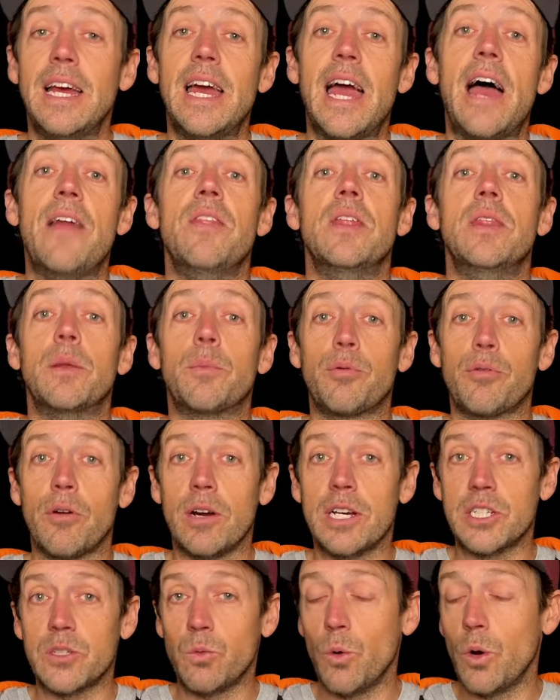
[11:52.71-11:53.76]
and then the
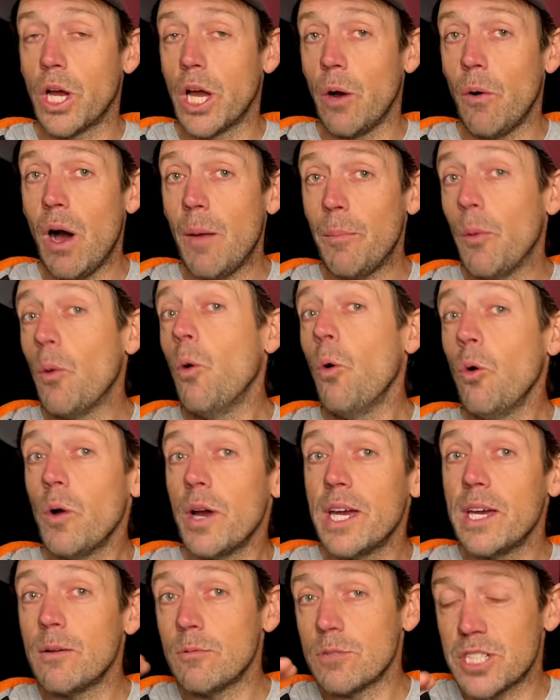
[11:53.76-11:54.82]
price will go up, or
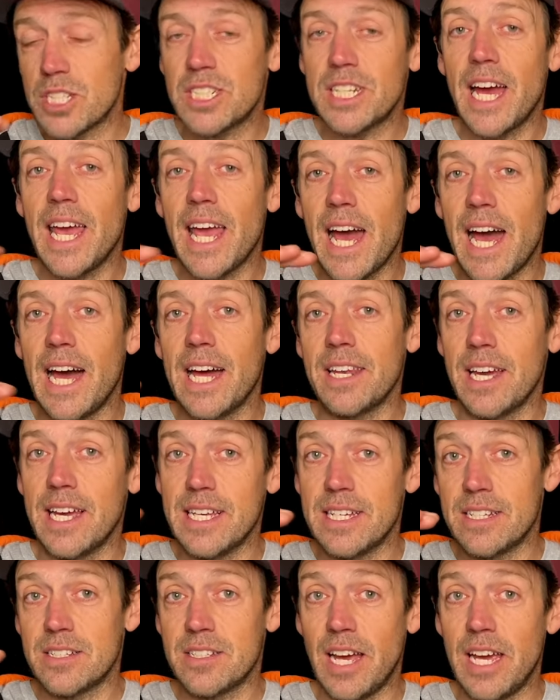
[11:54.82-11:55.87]
it will stay at a
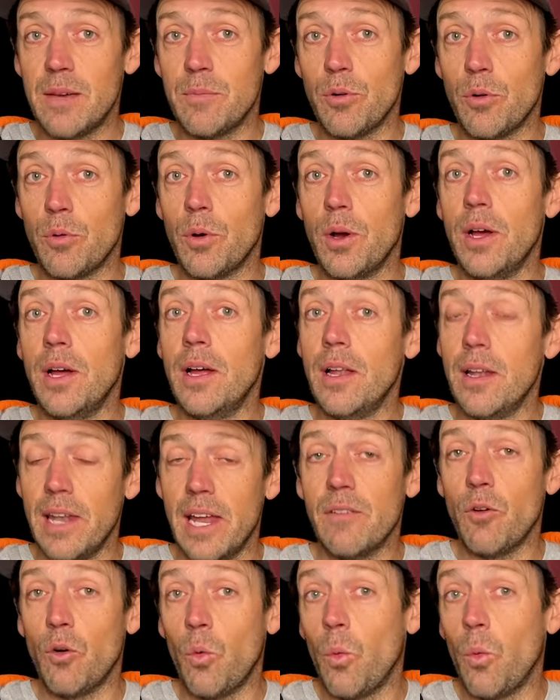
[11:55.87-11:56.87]
stable level,